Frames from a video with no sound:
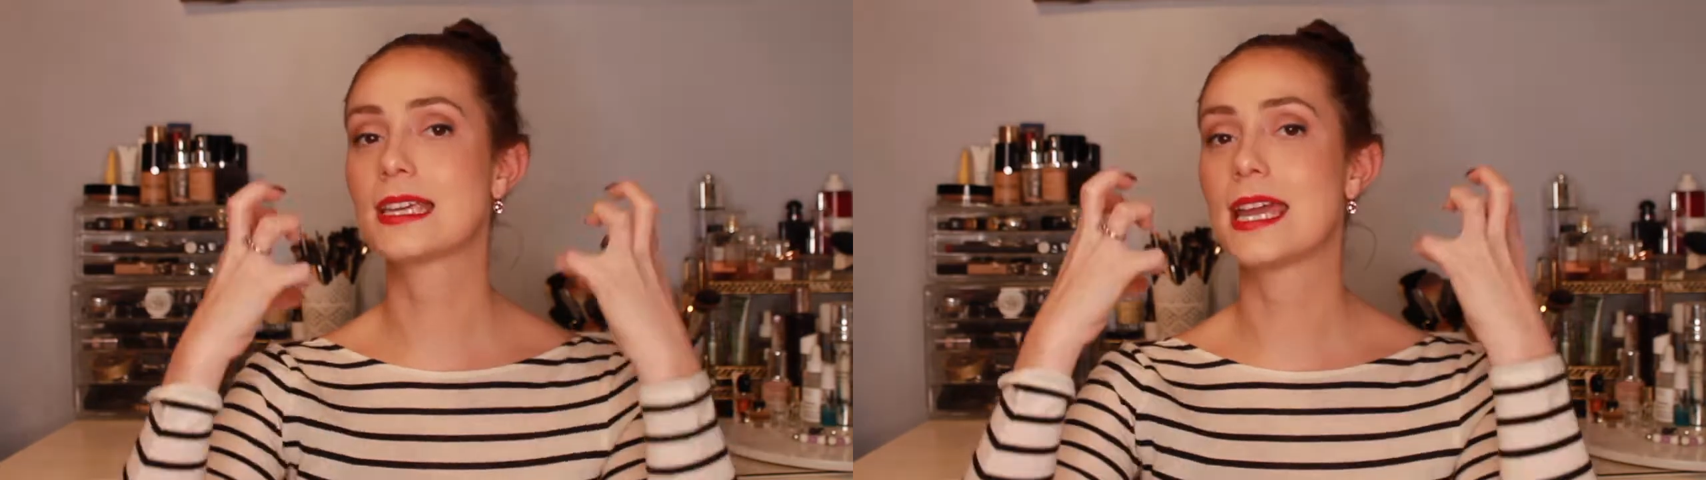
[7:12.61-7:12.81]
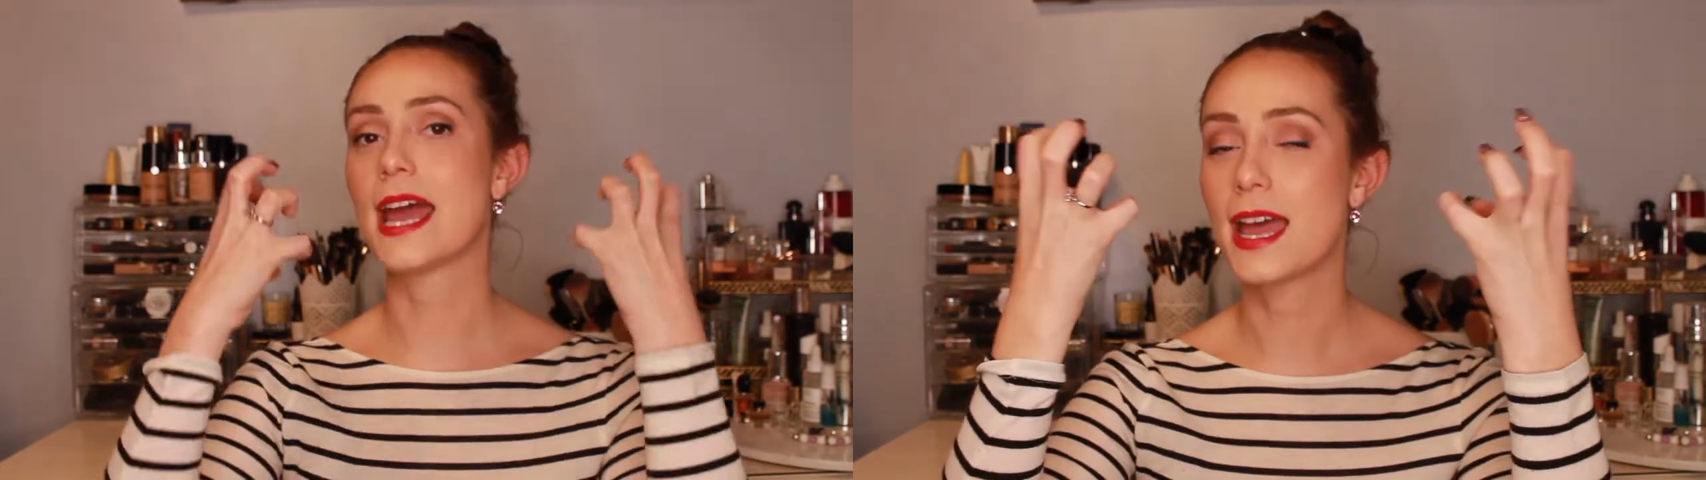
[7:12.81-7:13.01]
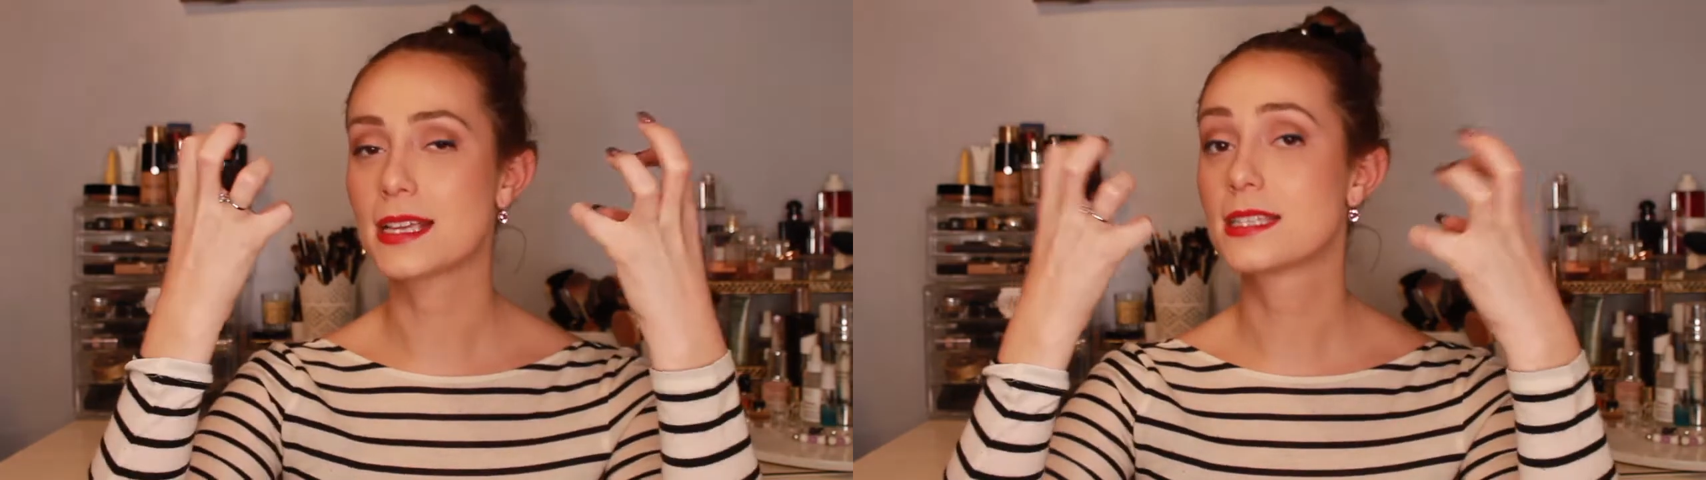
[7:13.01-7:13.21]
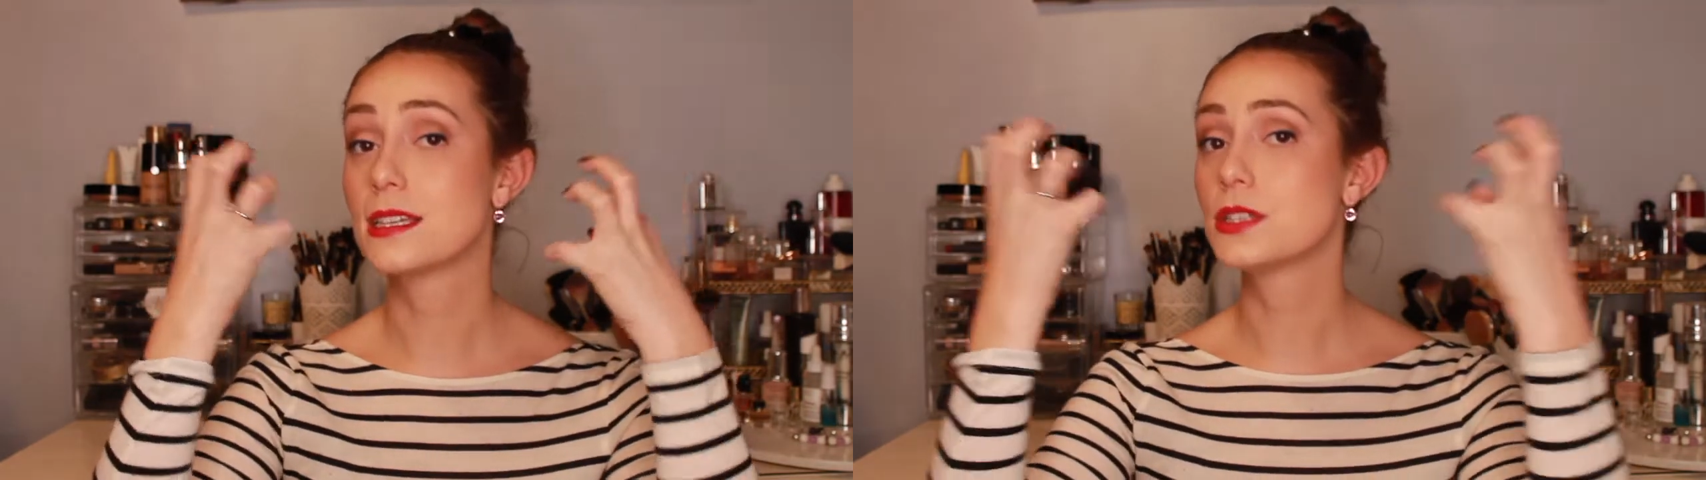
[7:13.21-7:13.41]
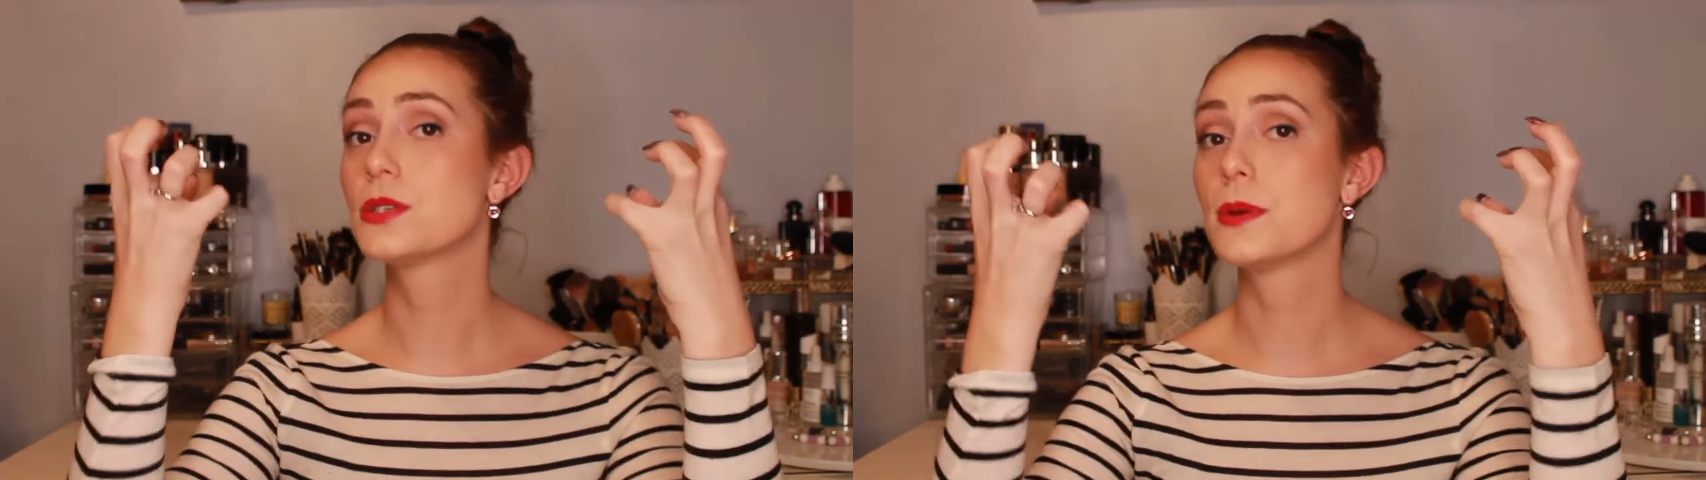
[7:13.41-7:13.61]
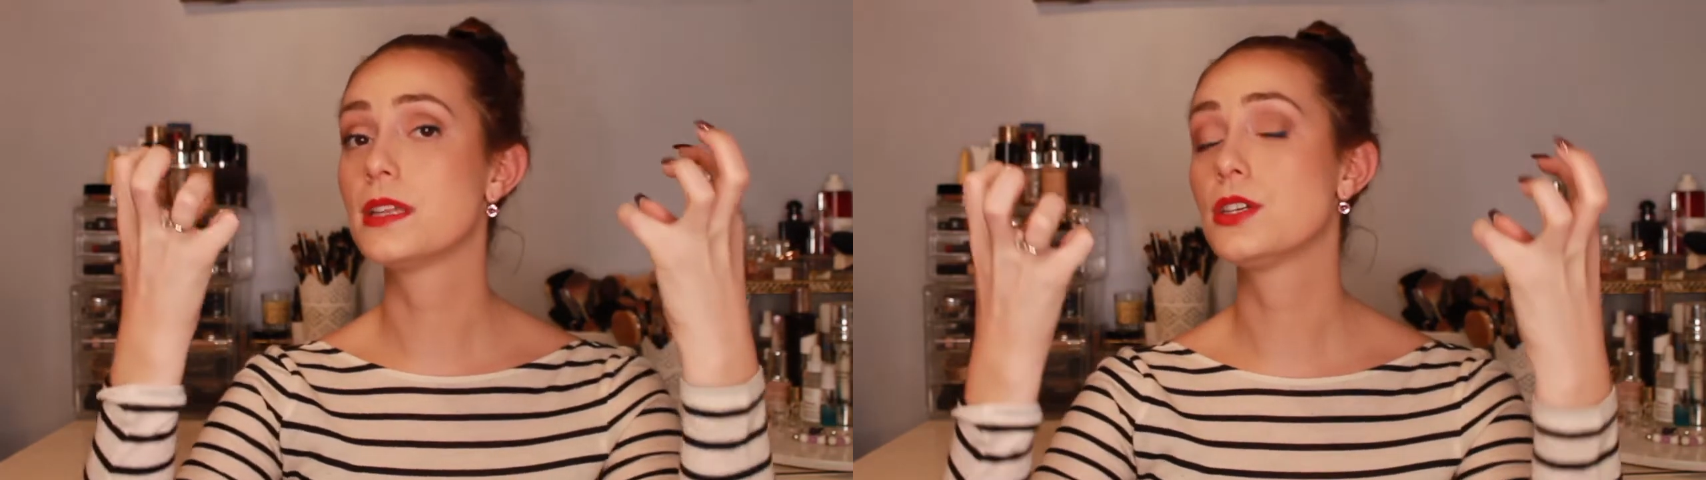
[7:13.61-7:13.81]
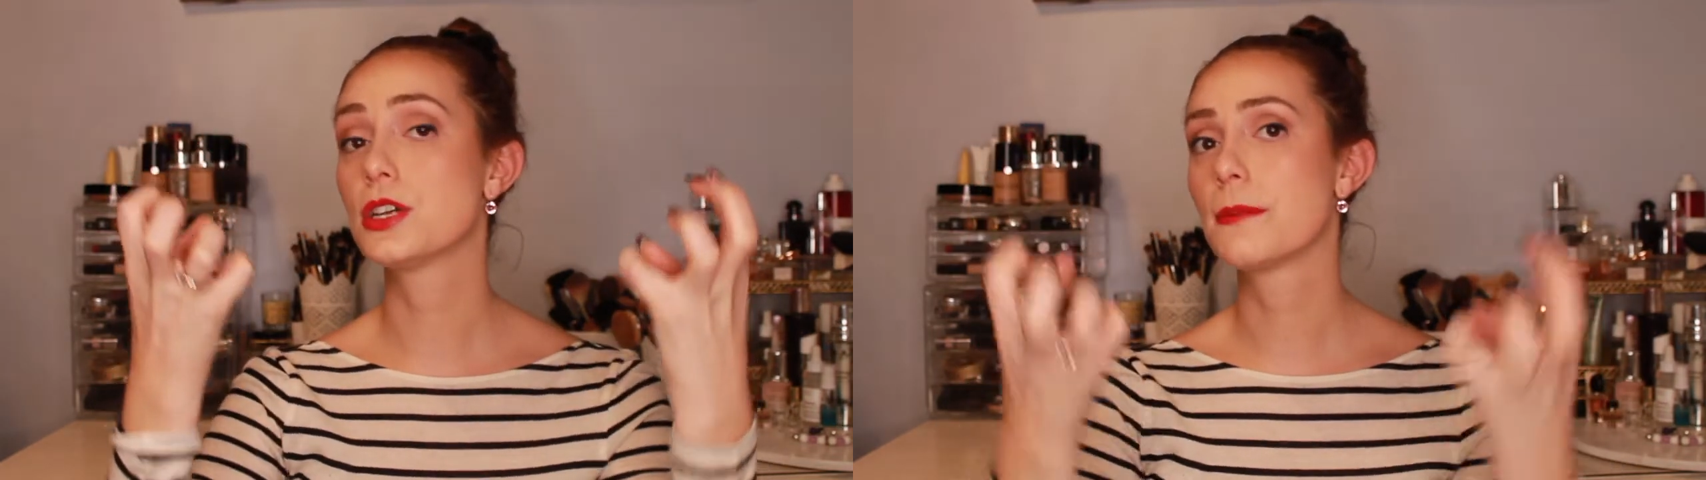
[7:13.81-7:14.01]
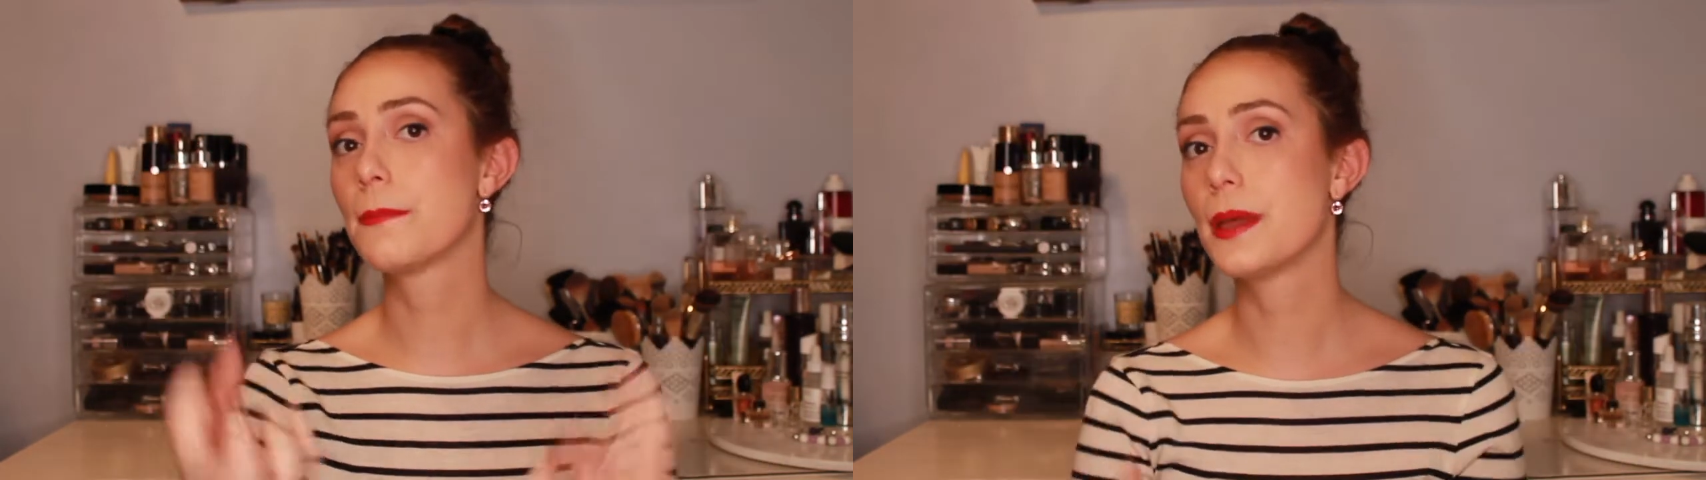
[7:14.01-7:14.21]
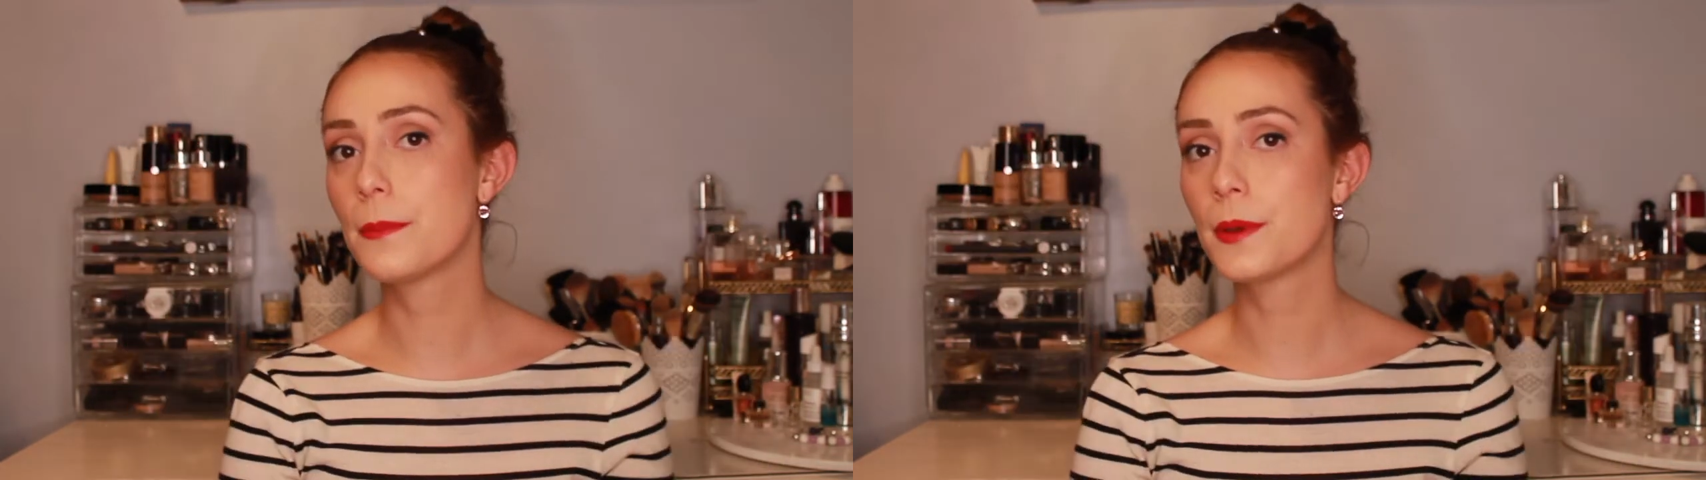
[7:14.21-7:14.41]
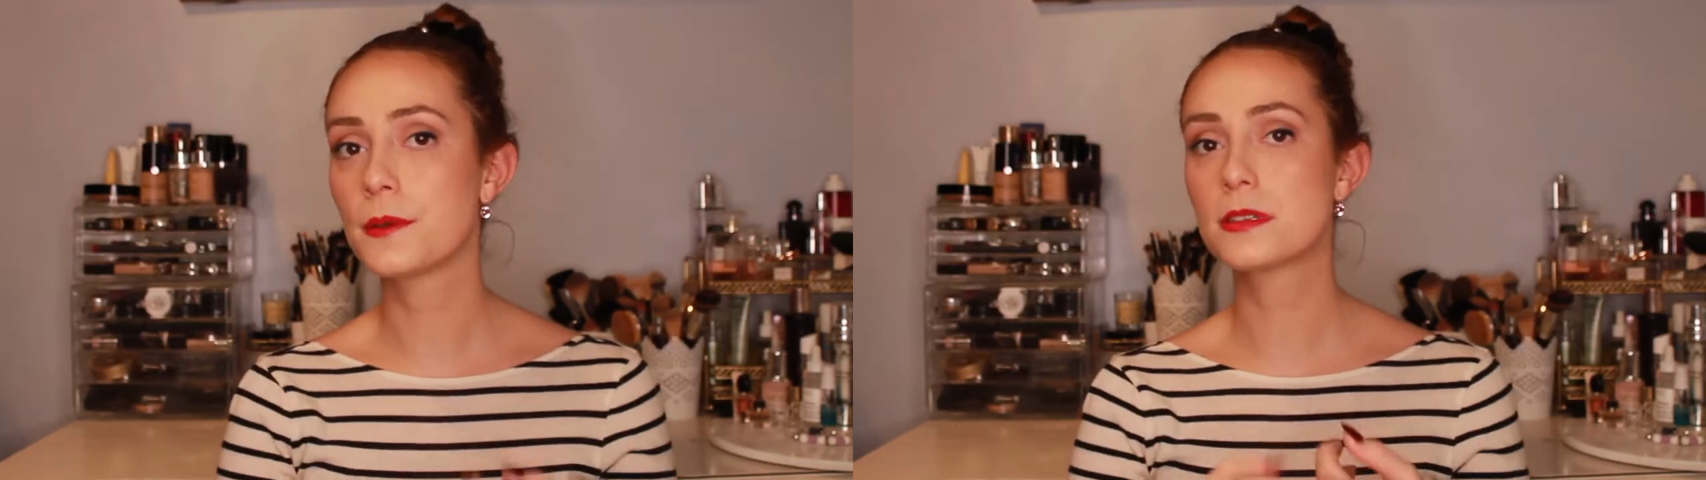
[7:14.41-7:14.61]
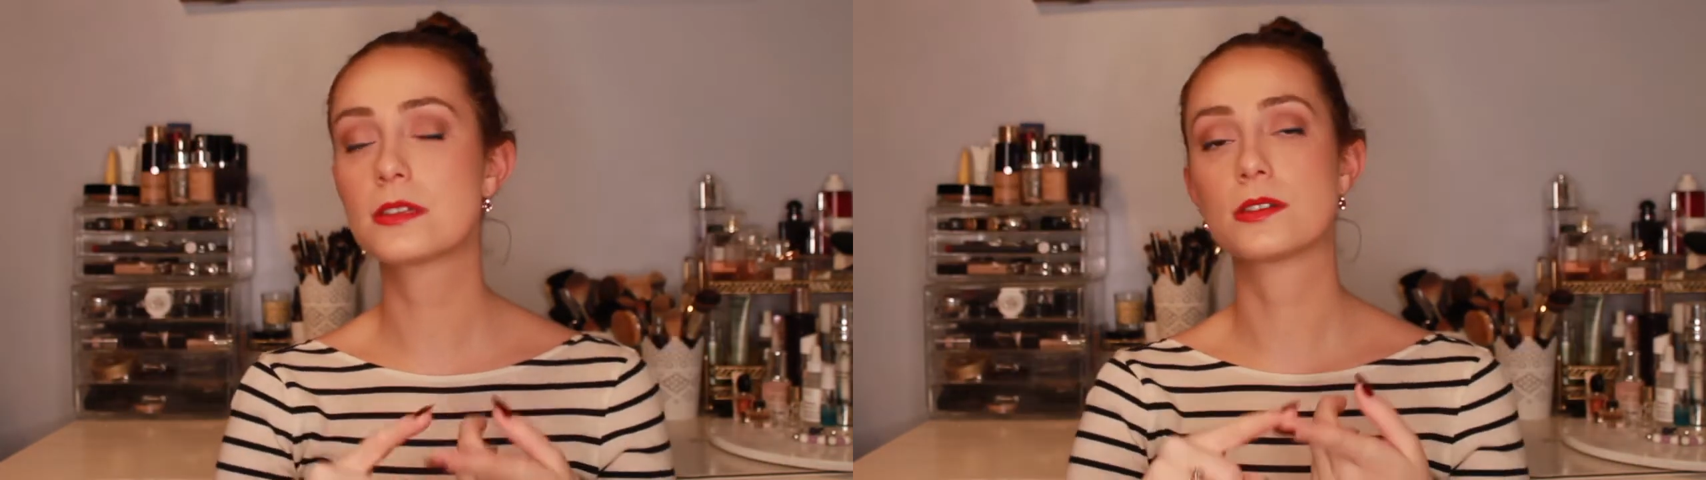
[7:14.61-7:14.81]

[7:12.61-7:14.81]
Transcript: can accentuate your pimples.